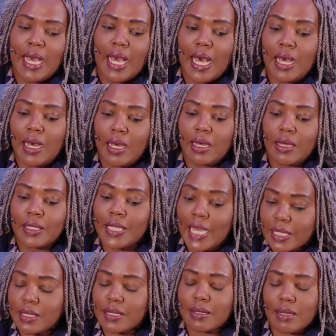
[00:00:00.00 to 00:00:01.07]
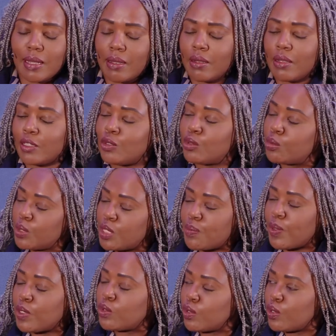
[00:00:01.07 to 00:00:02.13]
Yes, to
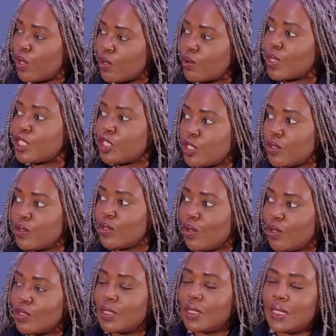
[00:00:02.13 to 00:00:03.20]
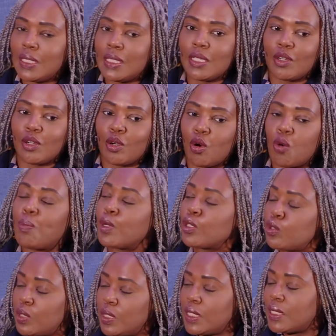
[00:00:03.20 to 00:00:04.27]
respond to your question on the
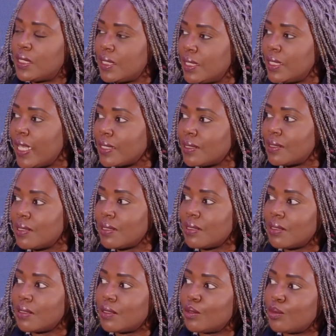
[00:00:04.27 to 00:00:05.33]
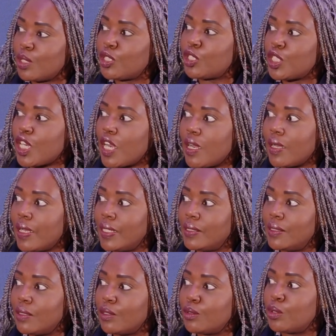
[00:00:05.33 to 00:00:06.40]
opportunity that Russia
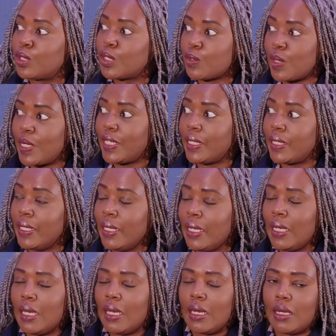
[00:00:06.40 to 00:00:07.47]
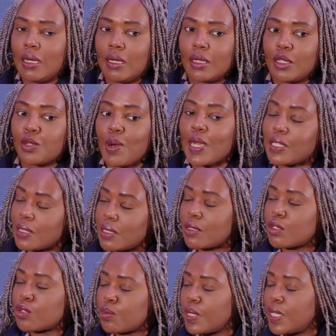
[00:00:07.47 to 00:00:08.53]
and Ukraine
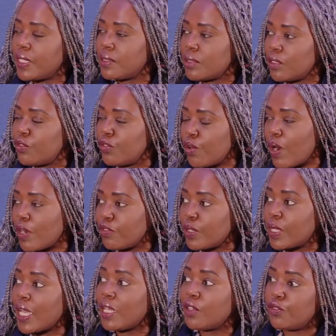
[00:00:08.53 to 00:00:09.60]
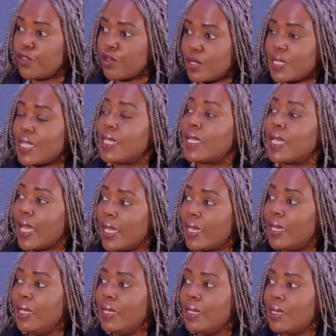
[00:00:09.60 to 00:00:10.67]
crisis created for Africa and for
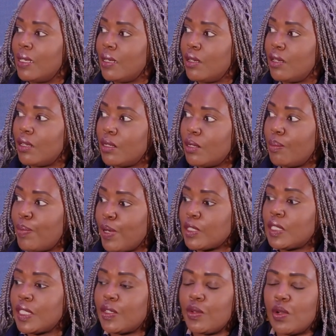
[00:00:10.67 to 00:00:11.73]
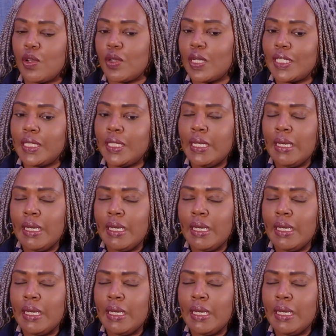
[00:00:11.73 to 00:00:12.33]
Senegal particularly,